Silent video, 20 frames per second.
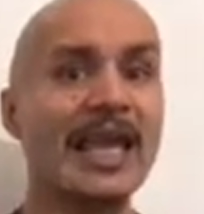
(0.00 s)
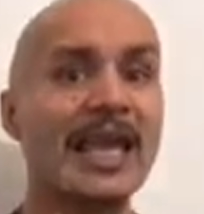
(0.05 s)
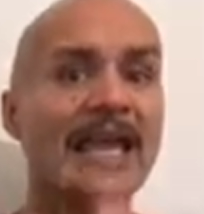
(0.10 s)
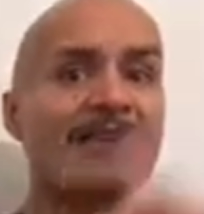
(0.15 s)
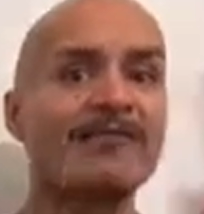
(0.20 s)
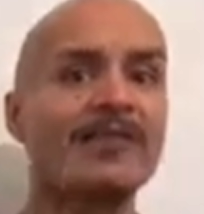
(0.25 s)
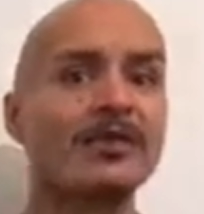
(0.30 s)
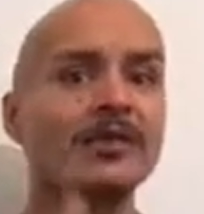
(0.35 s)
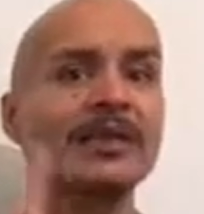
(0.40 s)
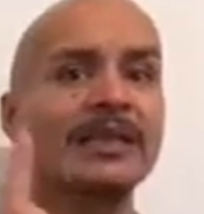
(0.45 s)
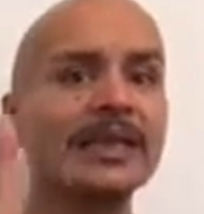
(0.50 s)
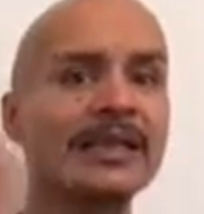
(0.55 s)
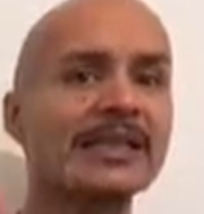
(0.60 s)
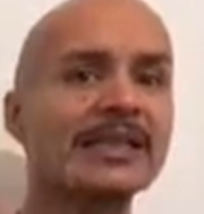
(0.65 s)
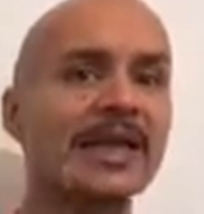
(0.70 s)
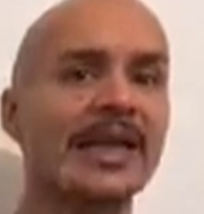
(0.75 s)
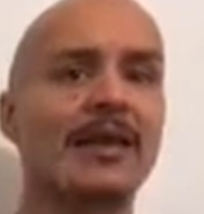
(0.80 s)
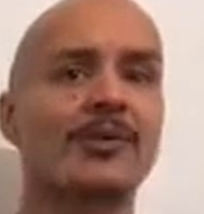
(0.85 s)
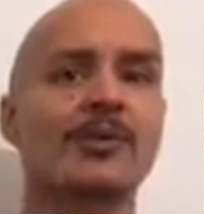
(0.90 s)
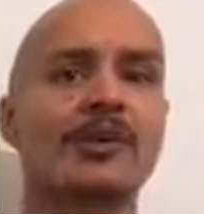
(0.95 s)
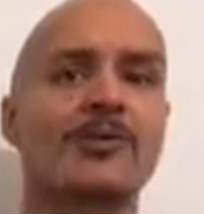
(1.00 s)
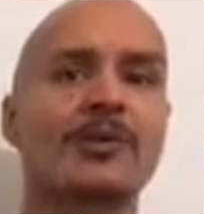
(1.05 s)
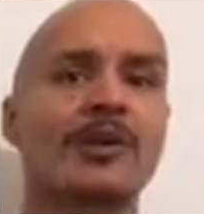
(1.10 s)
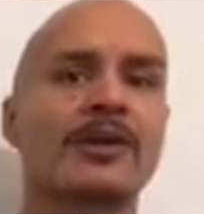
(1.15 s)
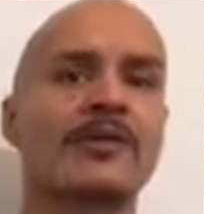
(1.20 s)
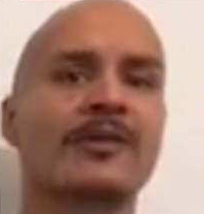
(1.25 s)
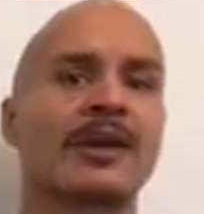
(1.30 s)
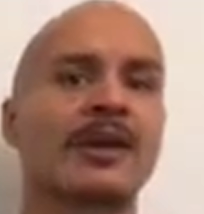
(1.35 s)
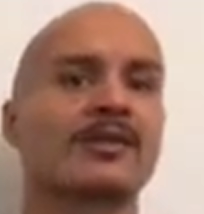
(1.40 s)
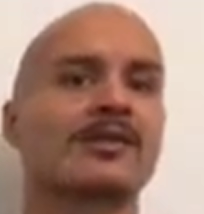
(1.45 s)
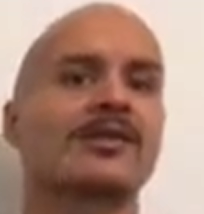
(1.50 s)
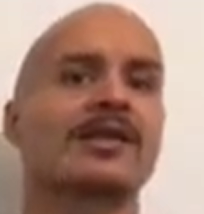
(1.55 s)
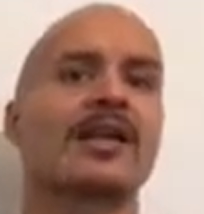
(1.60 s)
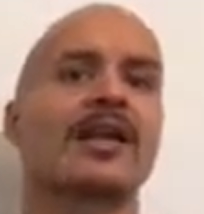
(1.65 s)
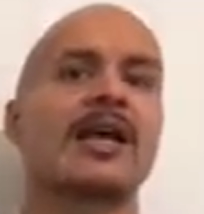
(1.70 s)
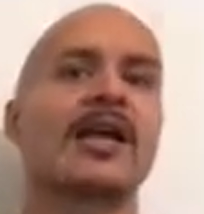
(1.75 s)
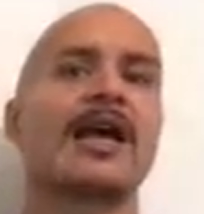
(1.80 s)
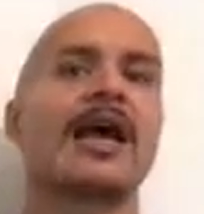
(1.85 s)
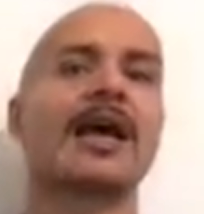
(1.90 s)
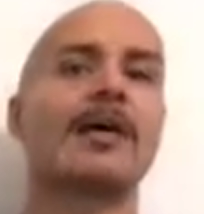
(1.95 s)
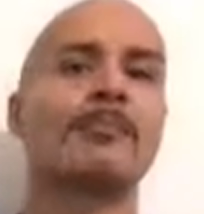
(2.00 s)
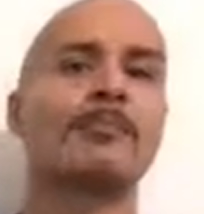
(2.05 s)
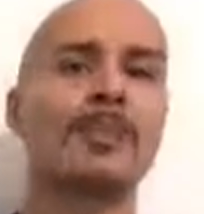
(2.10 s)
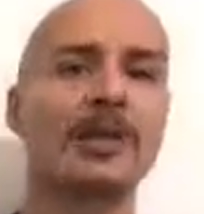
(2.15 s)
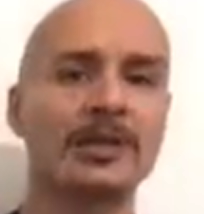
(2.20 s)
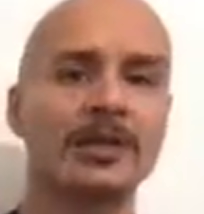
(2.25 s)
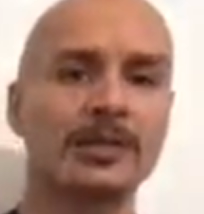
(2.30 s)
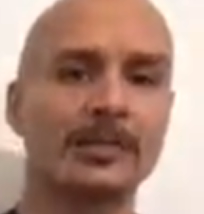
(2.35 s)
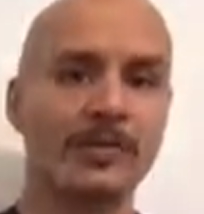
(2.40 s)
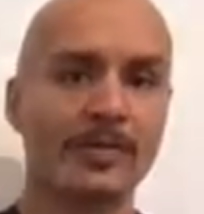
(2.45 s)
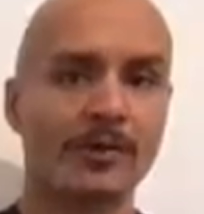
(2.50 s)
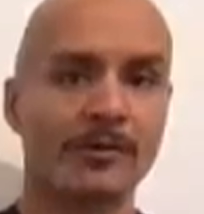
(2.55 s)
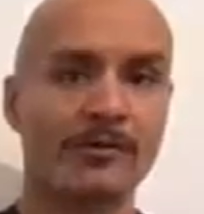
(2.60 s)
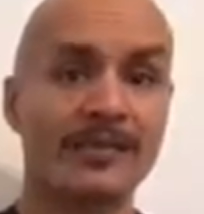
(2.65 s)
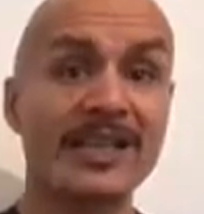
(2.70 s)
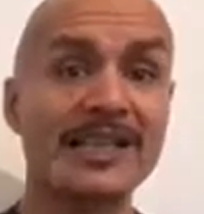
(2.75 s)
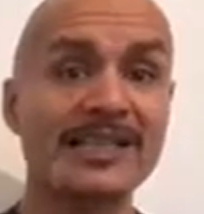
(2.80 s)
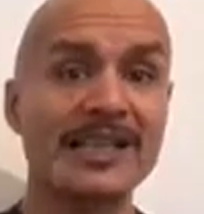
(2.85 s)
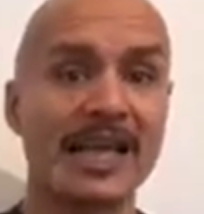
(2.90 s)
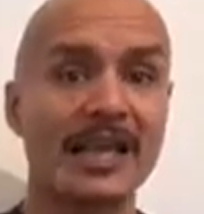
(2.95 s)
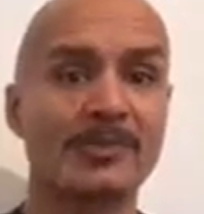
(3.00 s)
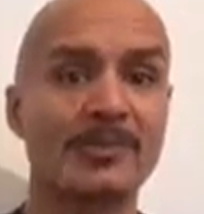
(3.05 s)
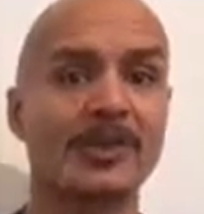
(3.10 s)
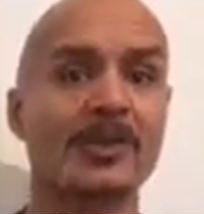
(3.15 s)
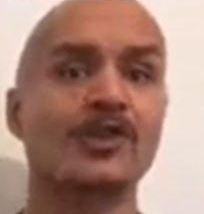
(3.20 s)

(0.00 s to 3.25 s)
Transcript: If you lean down your body fat and build up your V taper,